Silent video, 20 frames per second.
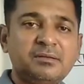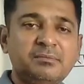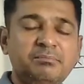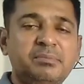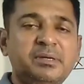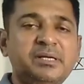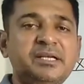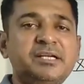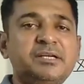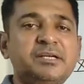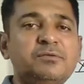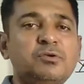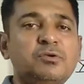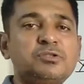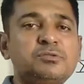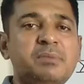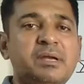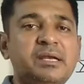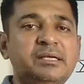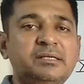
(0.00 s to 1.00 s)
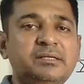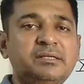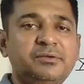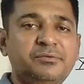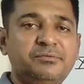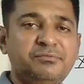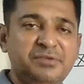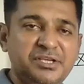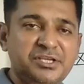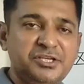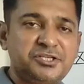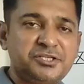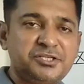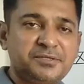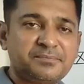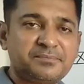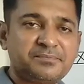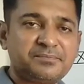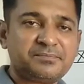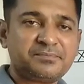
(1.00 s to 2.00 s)
But it was my wish
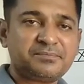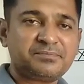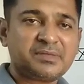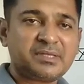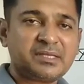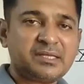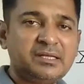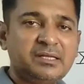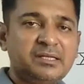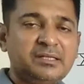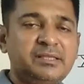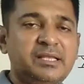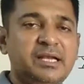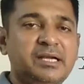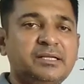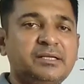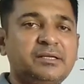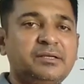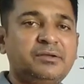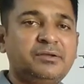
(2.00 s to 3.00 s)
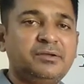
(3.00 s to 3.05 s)
that